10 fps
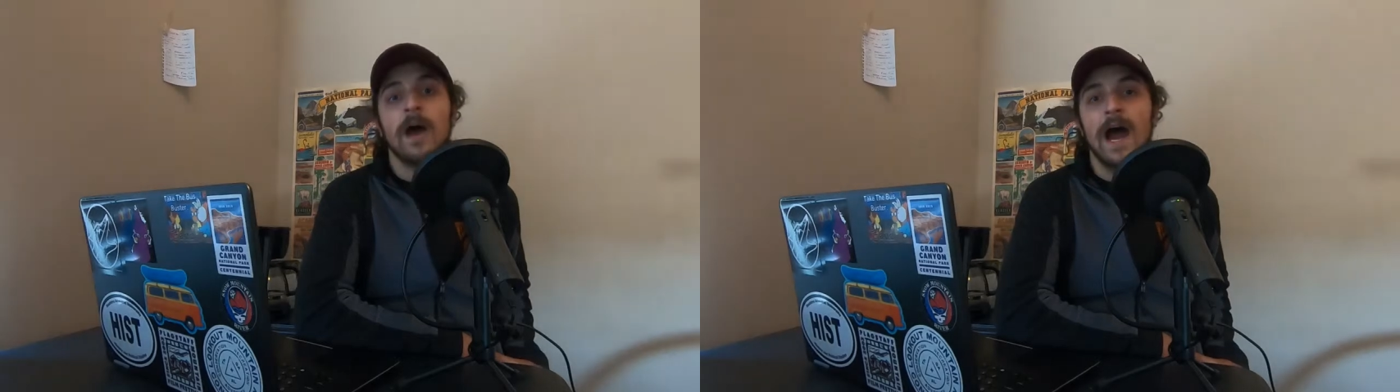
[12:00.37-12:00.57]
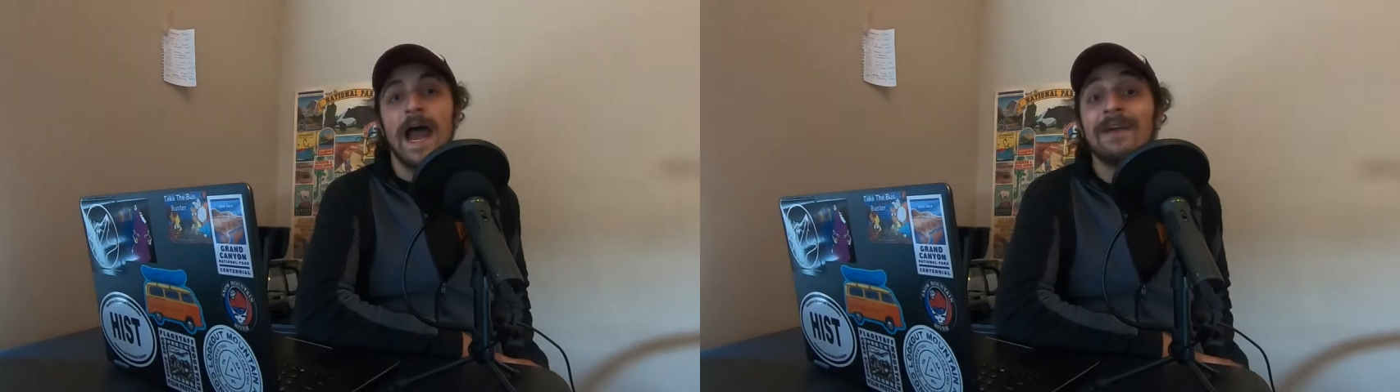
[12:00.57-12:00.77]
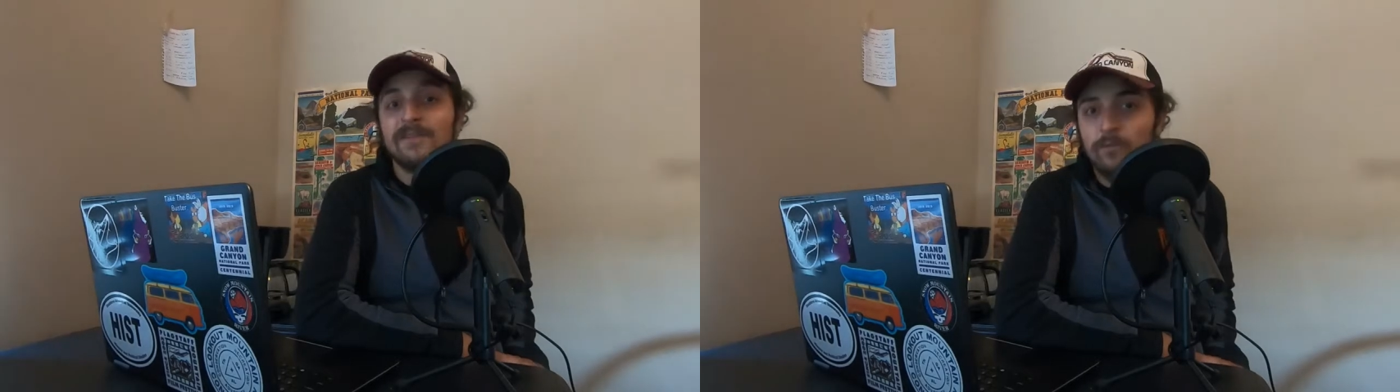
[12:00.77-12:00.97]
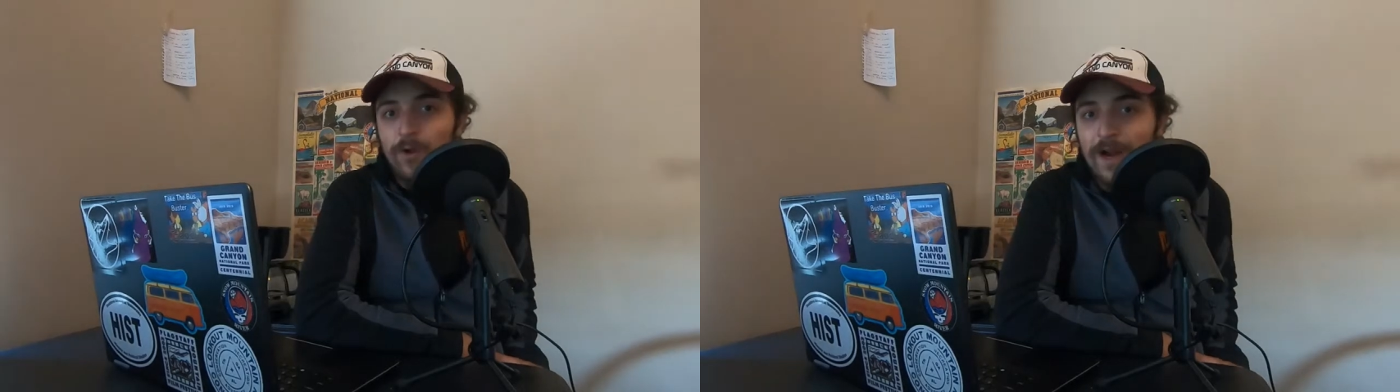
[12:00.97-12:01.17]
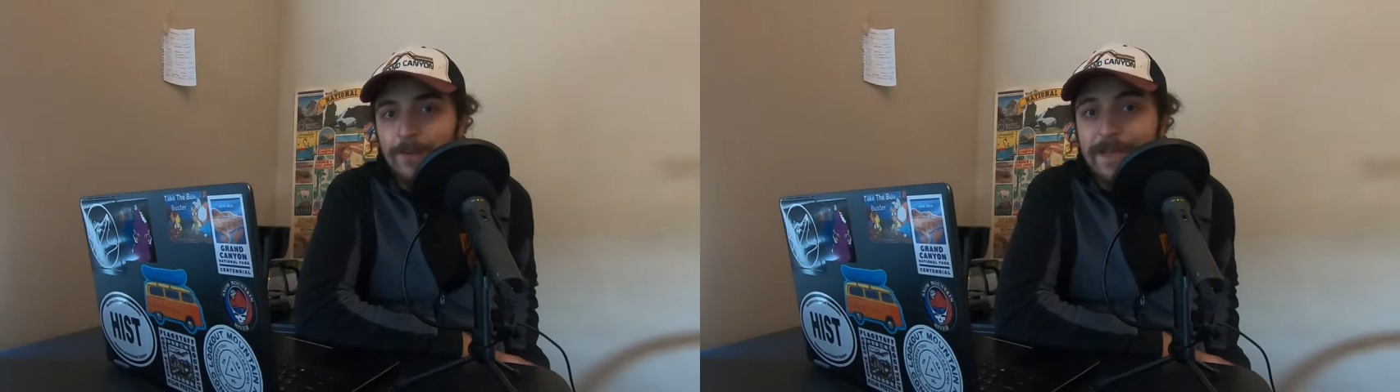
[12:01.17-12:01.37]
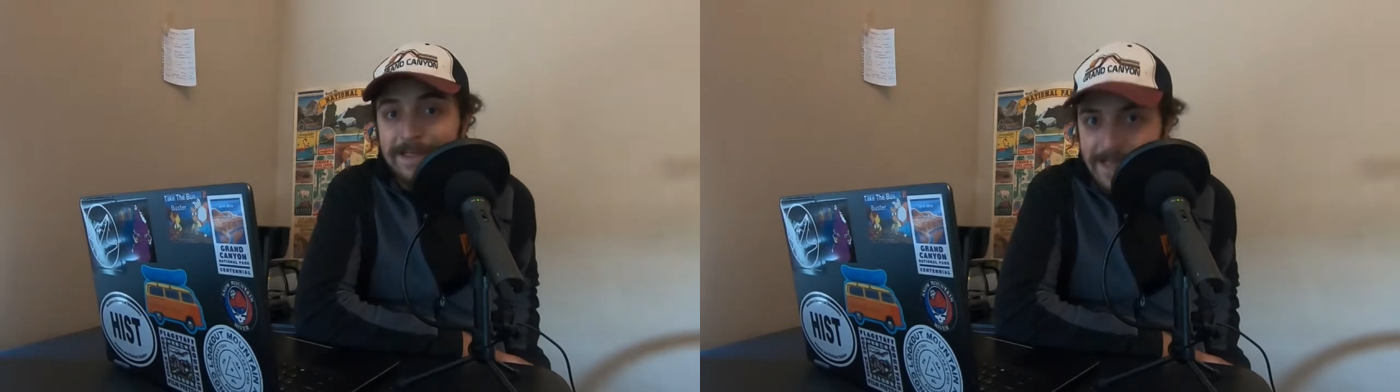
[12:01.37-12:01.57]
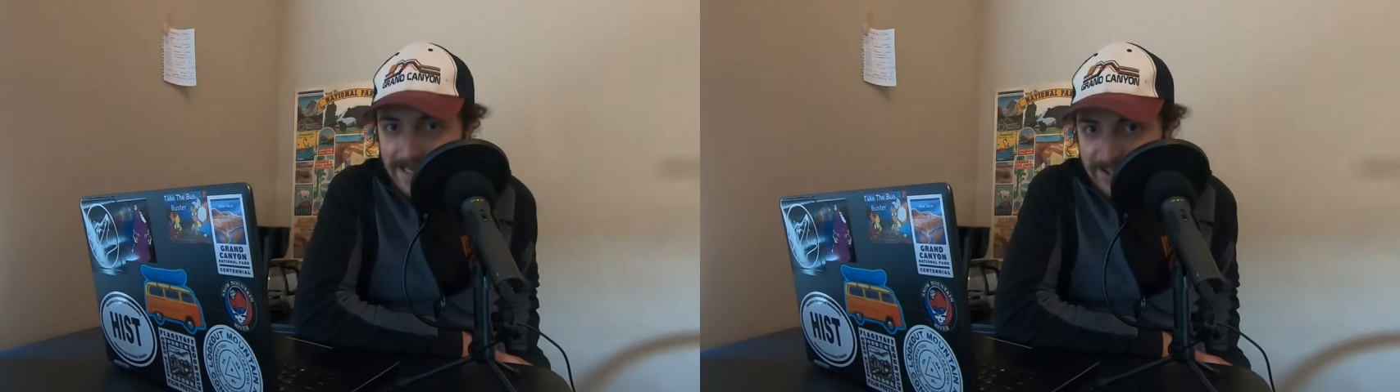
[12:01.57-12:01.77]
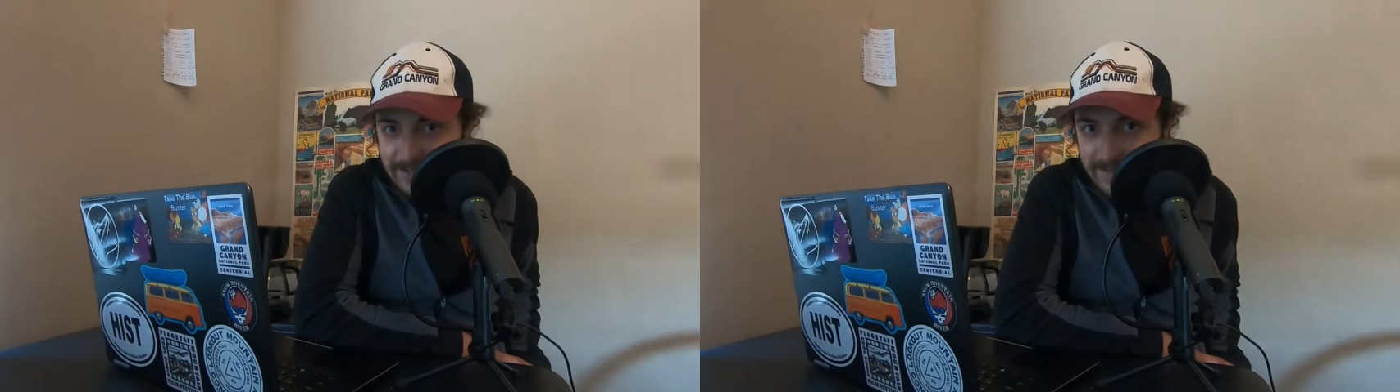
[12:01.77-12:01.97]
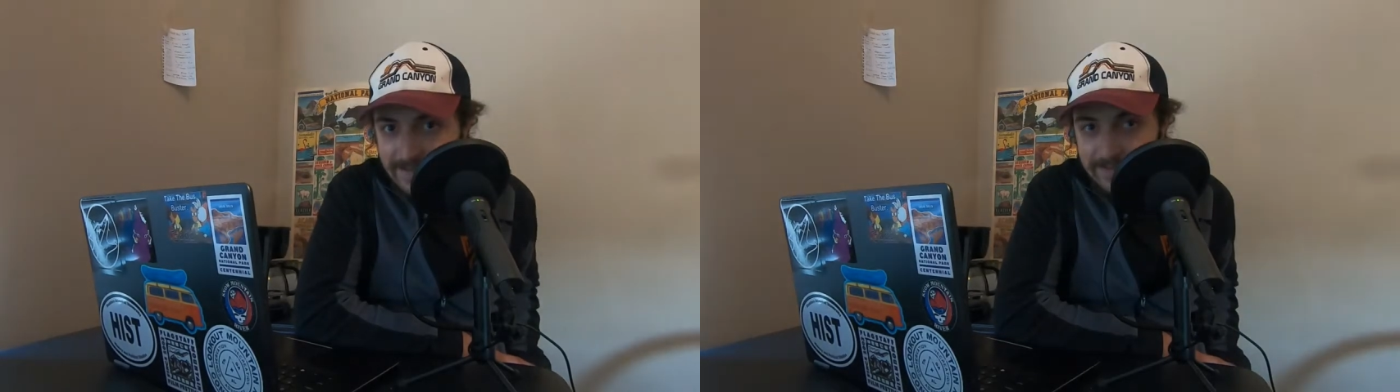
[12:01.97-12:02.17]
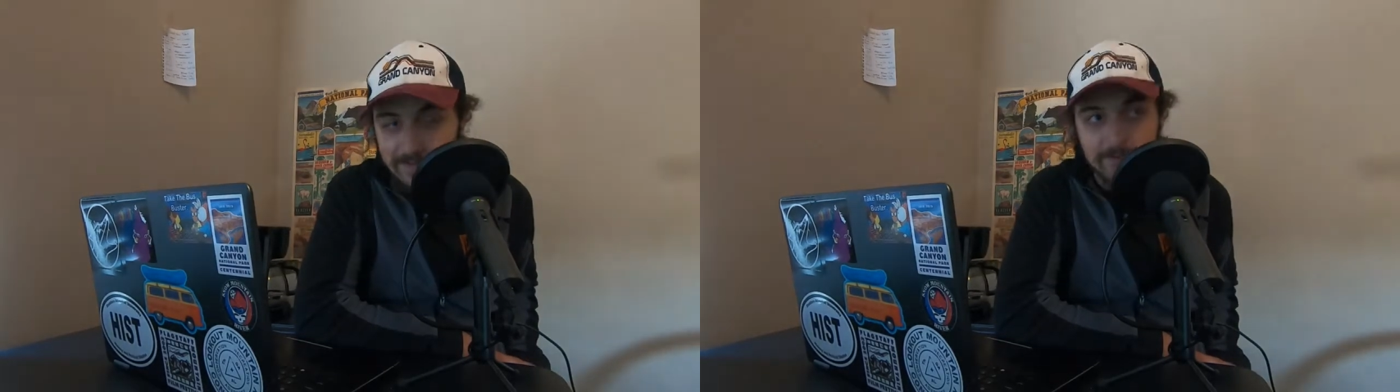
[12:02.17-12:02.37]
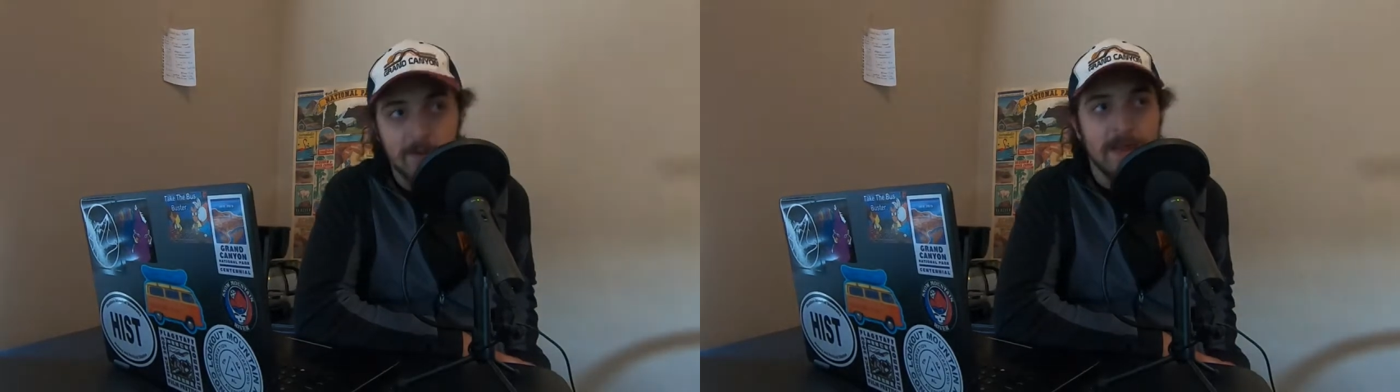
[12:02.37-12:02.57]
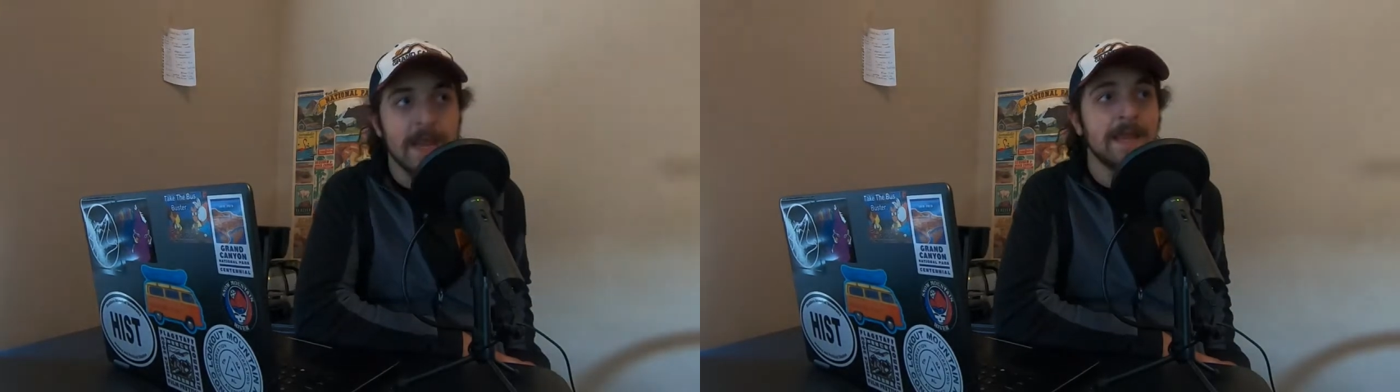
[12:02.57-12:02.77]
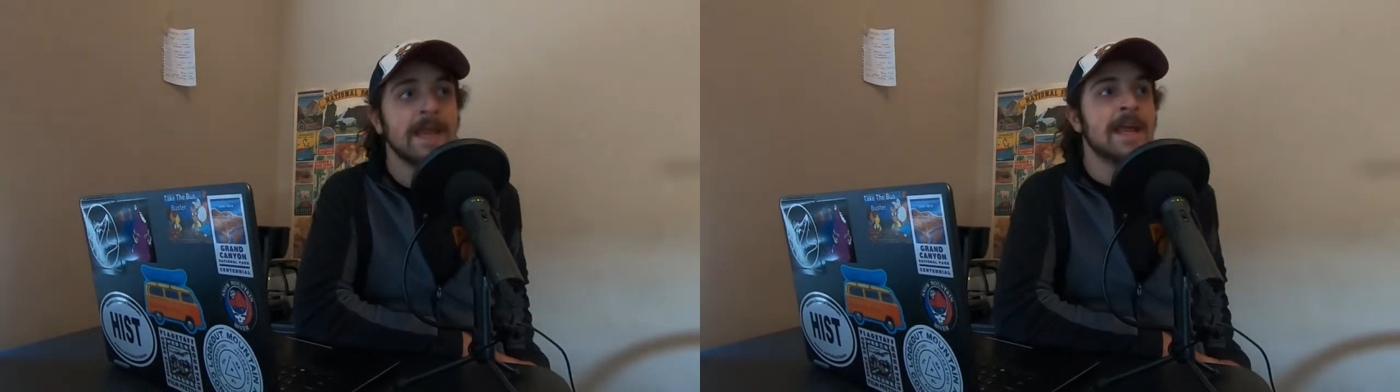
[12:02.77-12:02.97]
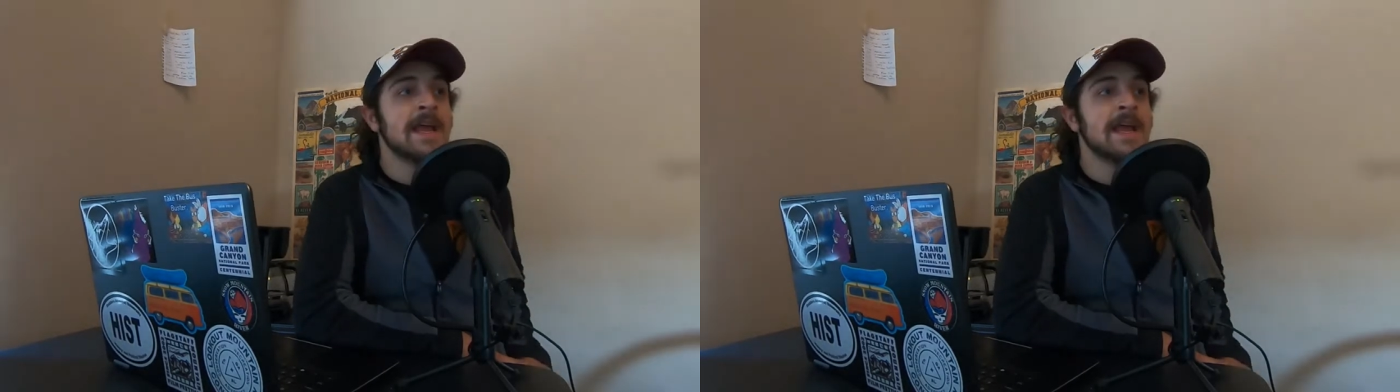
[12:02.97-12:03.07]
I have some recommendations, okay?